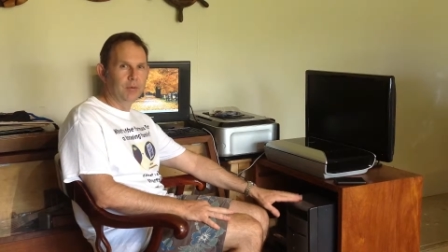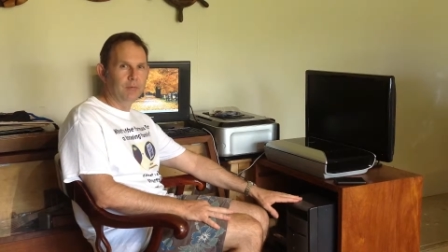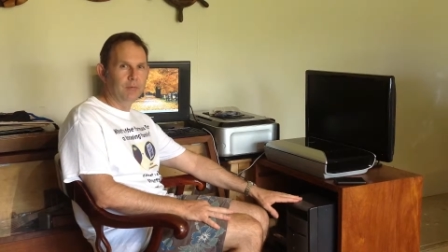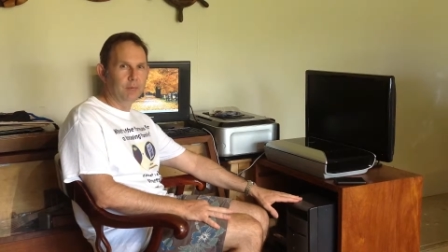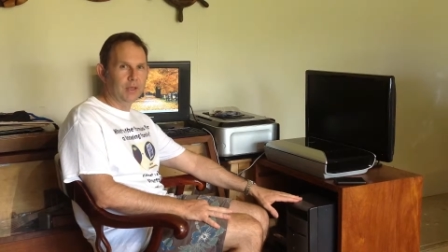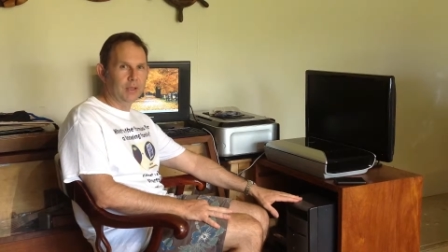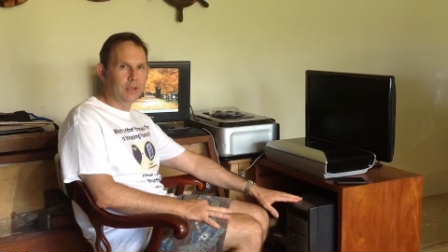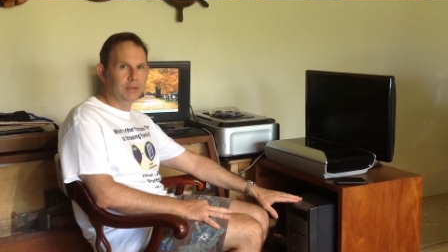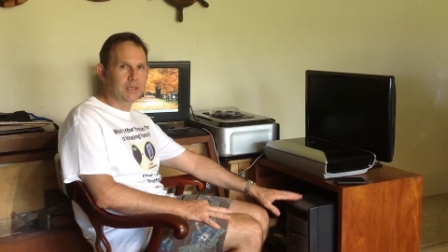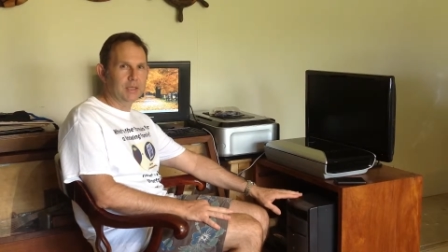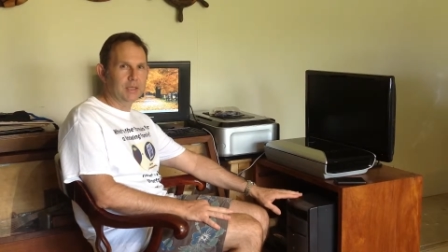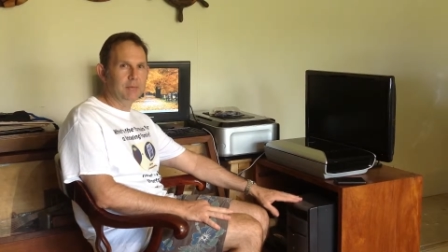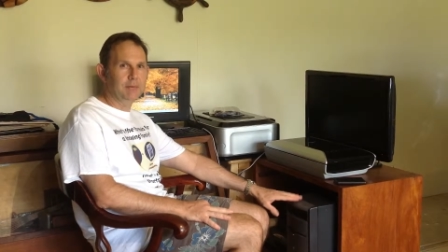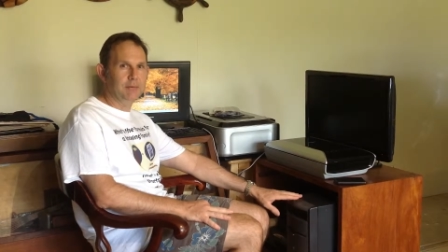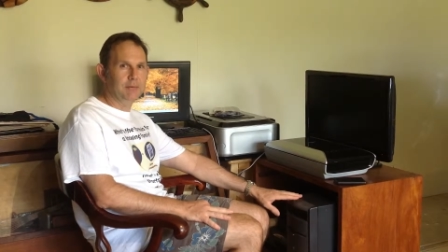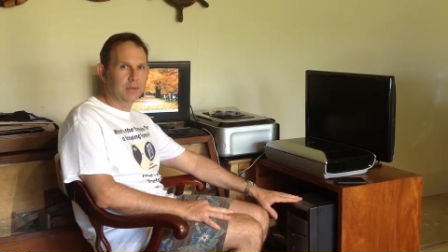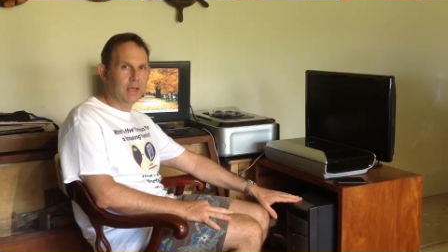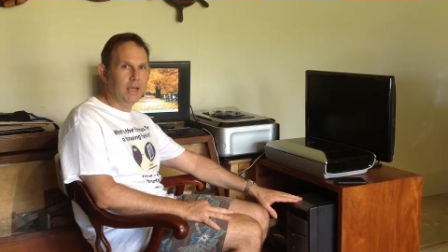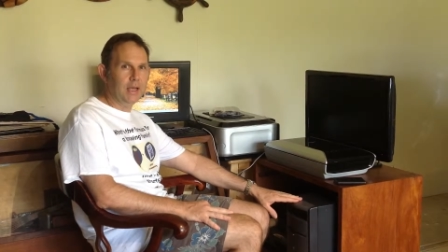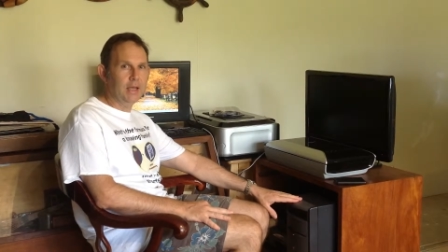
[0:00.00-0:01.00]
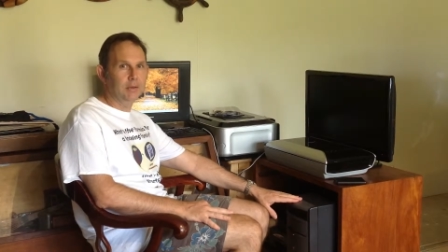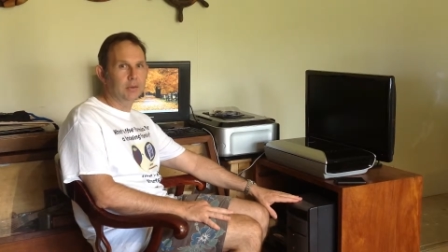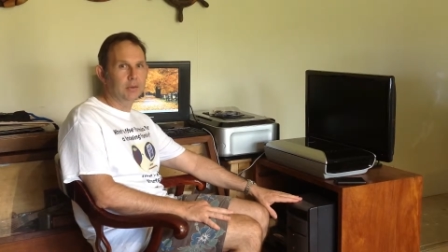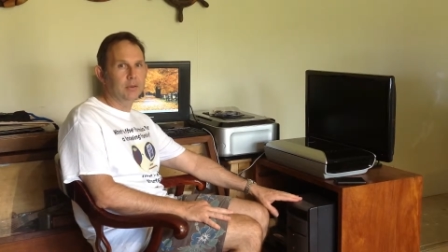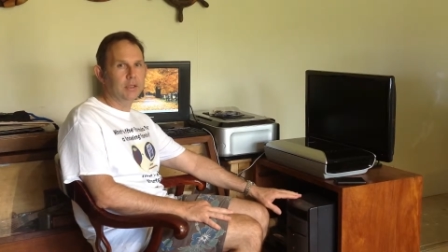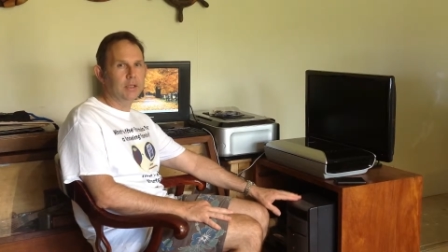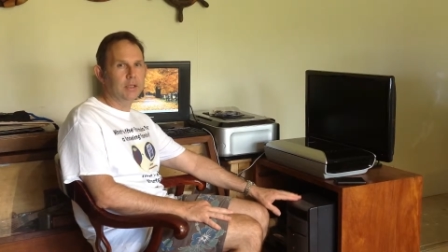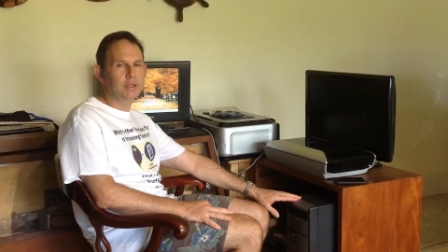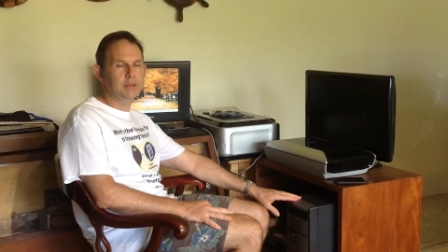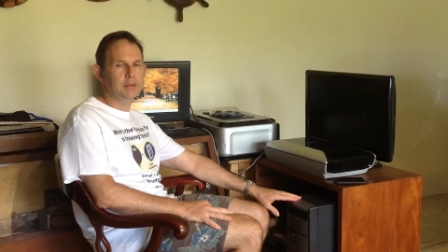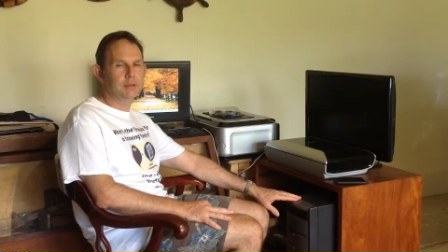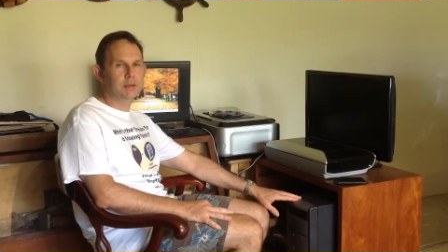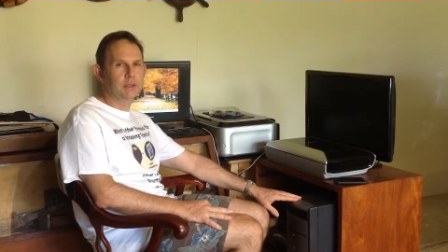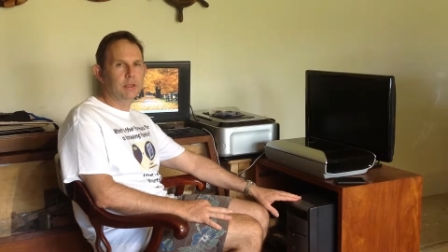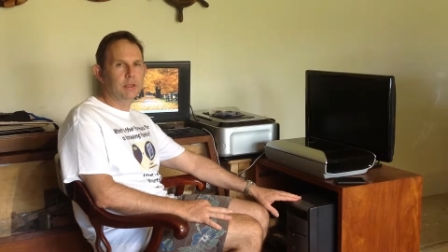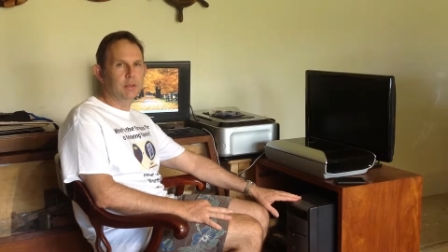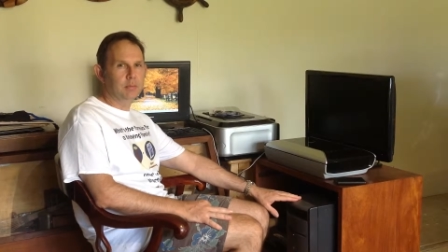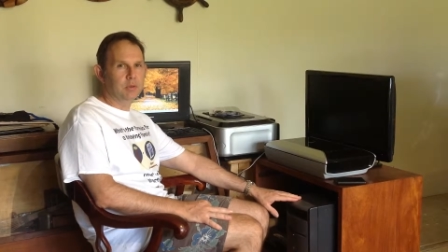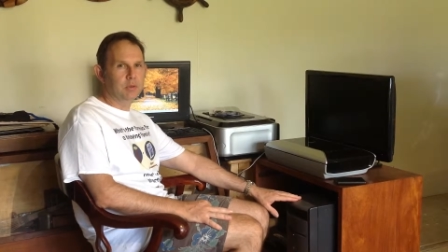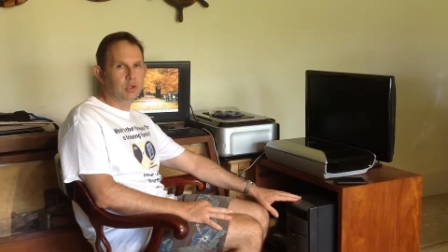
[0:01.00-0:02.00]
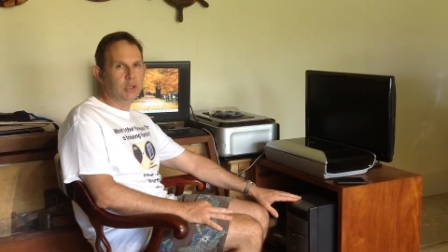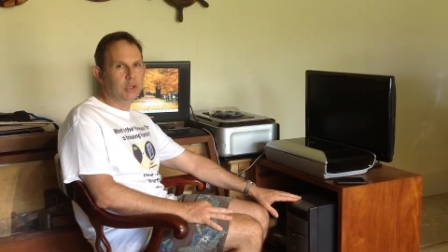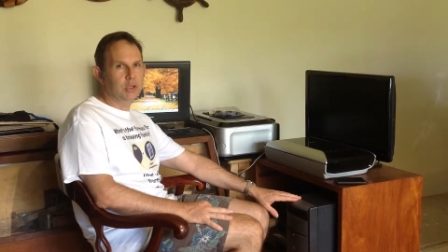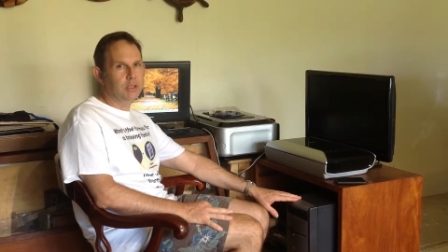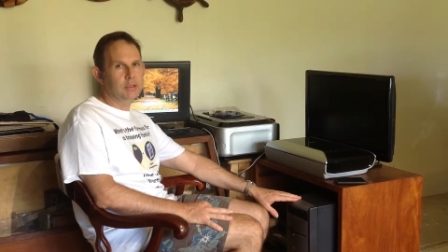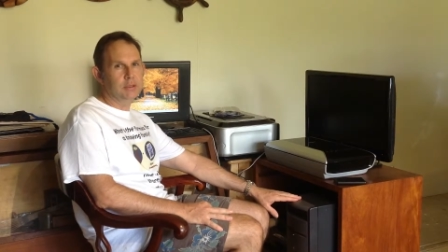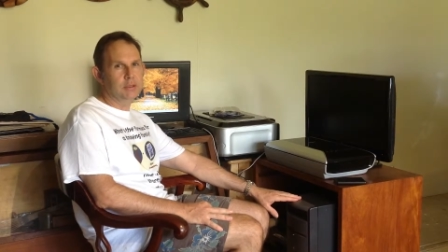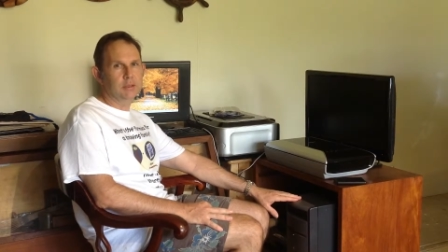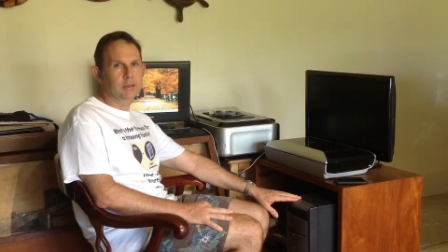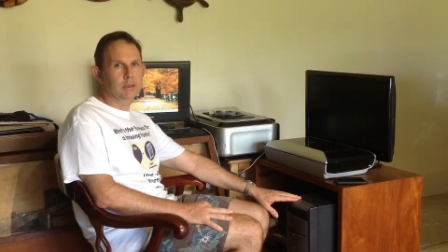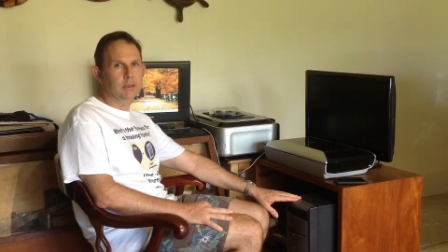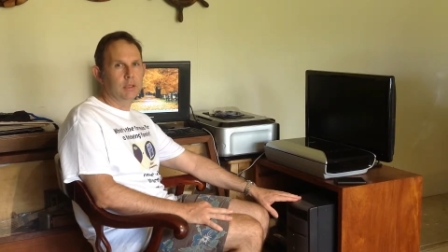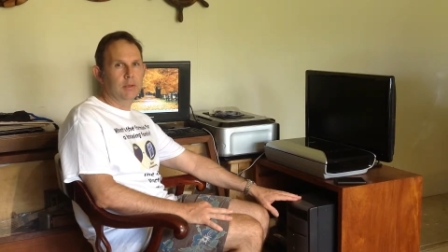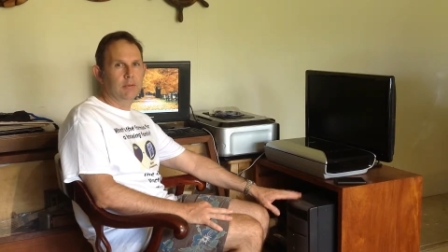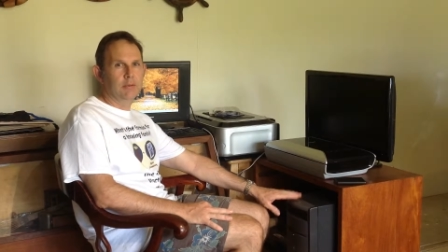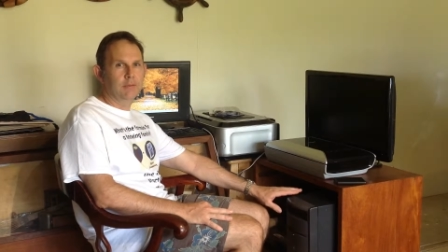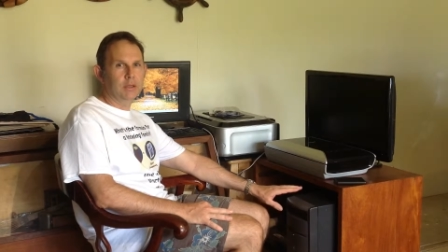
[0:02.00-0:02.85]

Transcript: we seem to forget that these machines